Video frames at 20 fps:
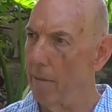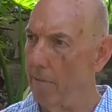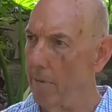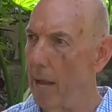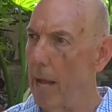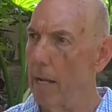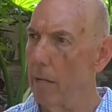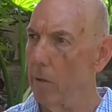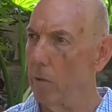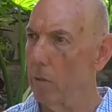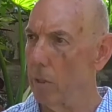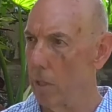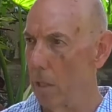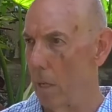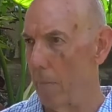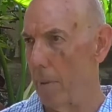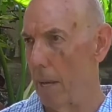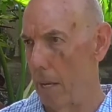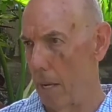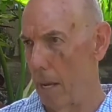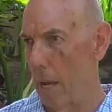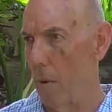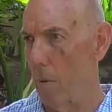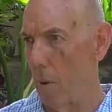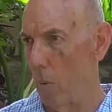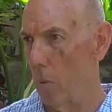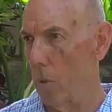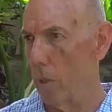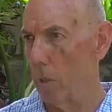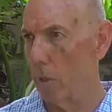the values and about how
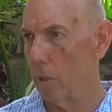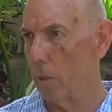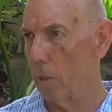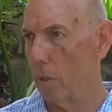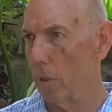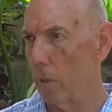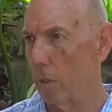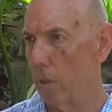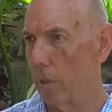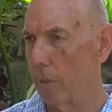it works.